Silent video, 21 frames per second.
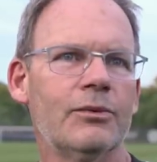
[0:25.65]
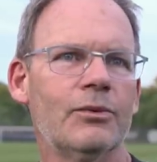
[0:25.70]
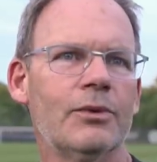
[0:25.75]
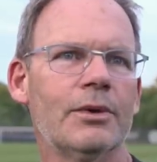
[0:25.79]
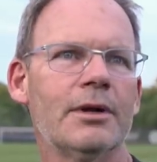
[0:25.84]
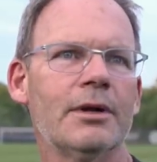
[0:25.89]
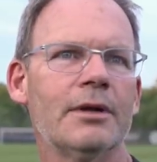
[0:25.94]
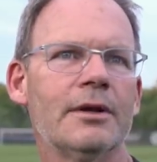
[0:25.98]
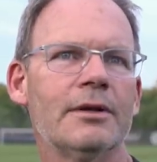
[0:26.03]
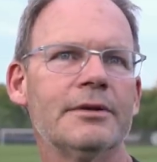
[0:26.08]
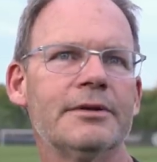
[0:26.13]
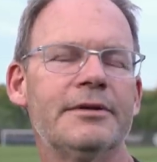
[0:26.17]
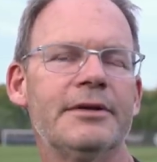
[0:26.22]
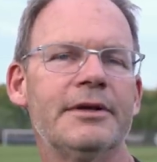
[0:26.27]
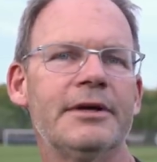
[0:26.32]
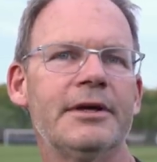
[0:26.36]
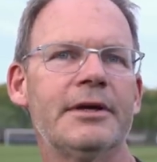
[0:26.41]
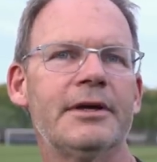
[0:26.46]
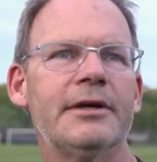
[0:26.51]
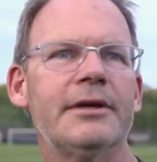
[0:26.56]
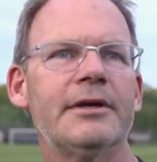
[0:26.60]
Well, I
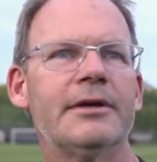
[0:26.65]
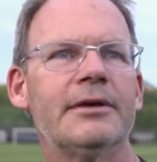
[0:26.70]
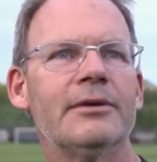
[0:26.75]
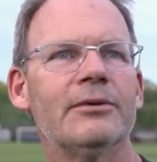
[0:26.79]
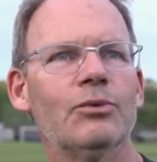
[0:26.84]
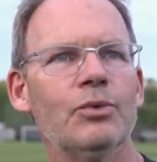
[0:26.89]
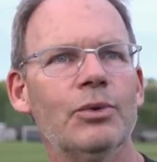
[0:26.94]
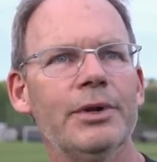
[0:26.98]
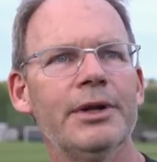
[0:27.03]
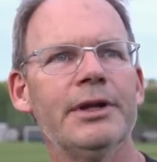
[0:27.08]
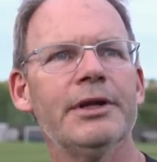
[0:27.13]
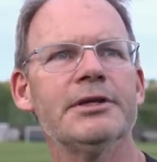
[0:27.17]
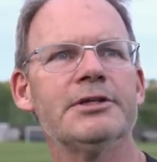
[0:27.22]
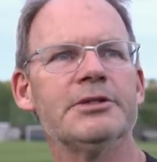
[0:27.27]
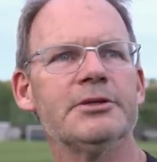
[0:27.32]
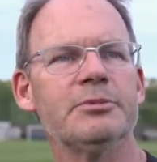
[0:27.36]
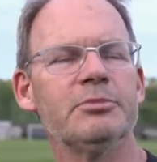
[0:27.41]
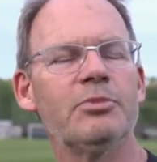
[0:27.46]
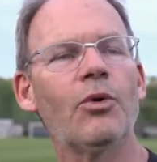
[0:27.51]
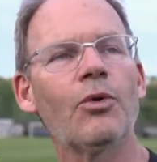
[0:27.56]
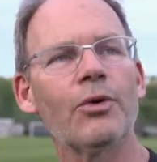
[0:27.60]
think winning
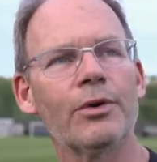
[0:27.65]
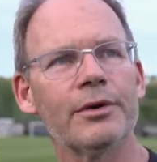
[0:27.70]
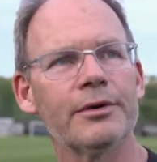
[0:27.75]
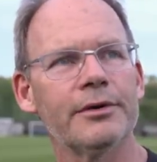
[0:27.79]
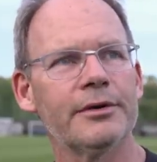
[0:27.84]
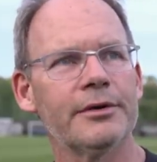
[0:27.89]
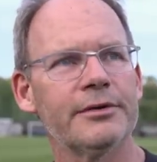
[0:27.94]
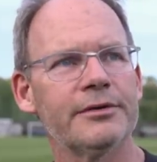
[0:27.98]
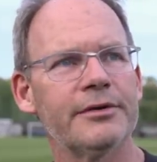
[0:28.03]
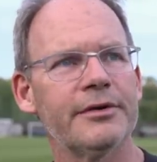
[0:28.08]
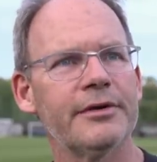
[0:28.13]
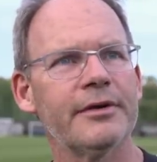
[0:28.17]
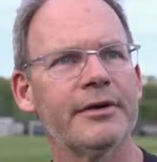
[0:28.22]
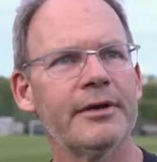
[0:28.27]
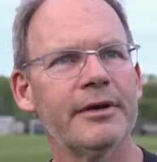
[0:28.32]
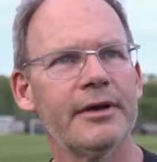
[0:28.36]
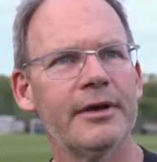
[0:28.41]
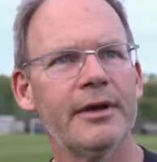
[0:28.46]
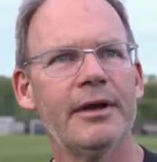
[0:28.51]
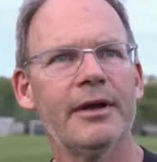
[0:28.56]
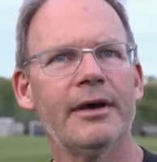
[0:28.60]
is important.
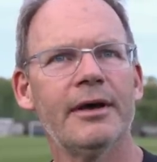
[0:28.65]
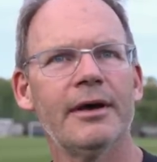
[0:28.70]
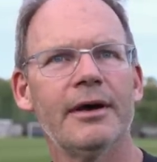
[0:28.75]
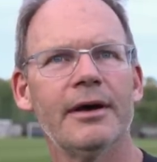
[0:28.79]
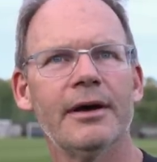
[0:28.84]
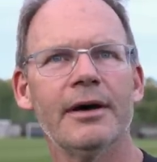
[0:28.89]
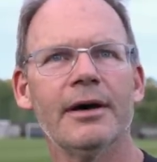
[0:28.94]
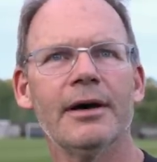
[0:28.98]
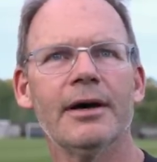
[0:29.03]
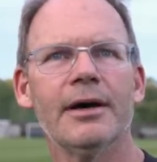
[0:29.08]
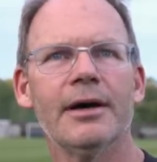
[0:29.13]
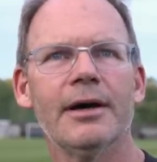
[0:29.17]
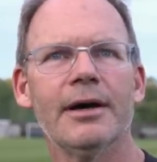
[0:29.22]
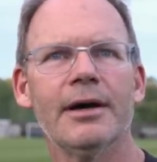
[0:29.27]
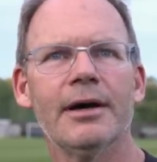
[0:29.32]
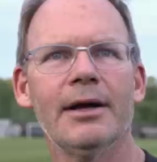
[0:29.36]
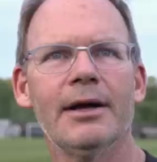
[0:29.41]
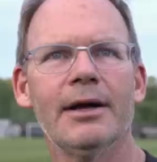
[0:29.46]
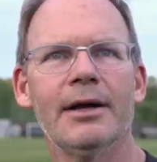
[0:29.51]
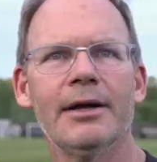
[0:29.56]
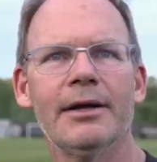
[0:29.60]

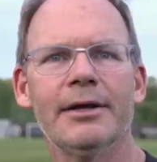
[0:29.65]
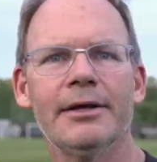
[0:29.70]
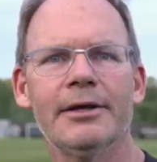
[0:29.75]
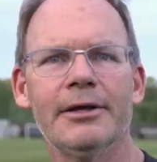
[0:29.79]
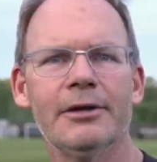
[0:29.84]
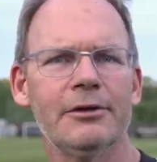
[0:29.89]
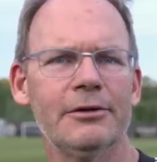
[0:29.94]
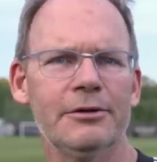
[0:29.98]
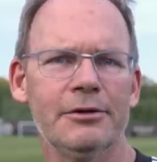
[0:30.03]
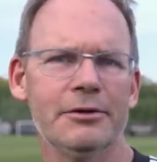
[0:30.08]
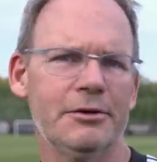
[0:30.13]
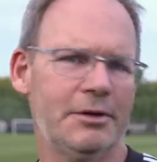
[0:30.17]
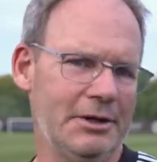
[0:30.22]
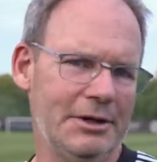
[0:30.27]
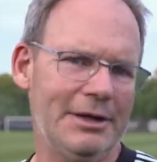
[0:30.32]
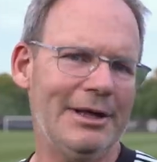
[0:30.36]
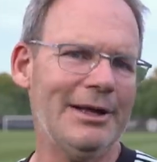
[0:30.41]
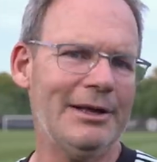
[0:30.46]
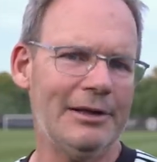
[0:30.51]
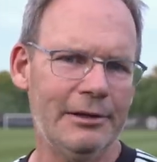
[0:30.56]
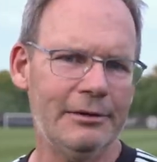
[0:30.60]
Uh, you know, you
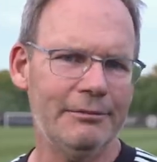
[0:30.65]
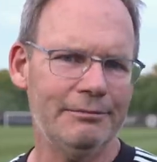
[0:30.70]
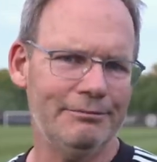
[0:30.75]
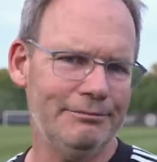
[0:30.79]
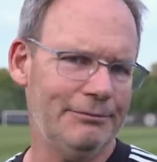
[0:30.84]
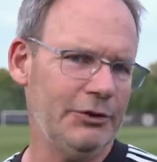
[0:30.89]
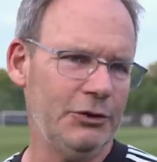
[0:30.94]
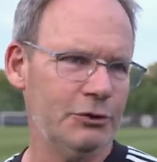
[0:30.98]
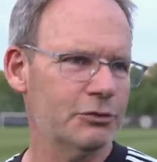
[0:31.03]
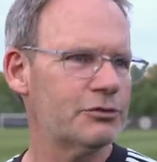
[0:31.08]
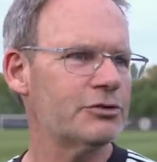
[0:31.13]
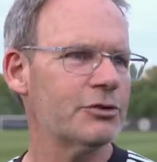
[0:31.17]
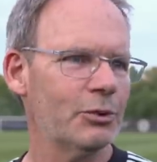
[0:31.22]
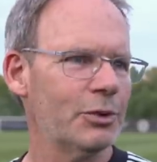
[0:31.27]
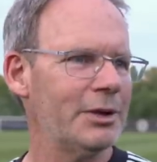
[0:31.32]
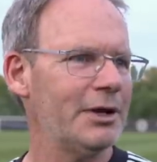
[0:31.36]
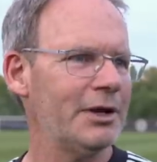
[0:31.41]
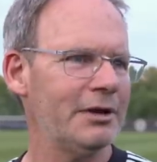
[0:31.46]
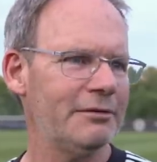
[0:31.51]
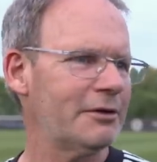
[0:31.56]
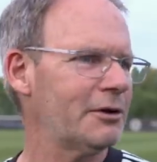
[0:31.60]
can get used to
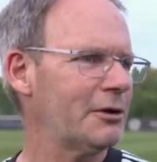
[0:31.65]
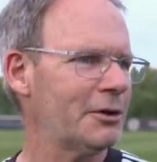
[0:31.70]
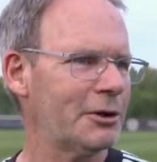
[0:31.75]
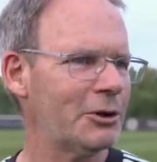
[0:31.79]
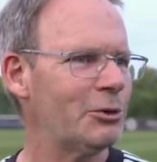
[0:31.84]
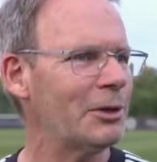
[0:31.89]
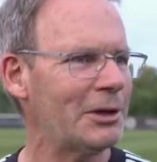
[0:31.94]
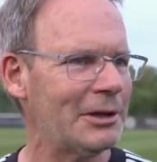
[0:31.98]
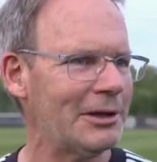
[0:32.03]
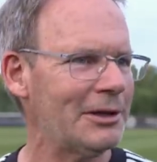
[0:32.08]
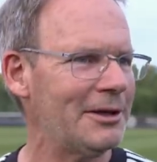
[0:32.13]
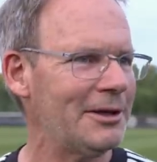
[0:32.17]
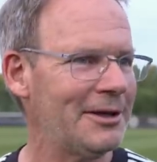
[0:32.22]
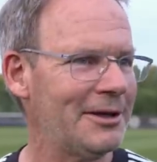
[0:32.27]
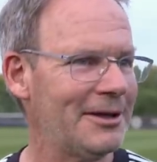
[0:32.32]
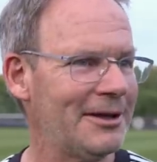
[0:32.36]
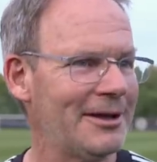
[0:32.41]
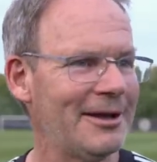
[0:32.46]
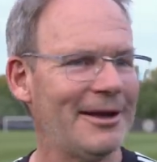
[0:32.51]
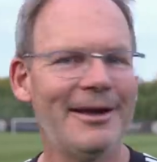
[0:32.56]
winning very quickly.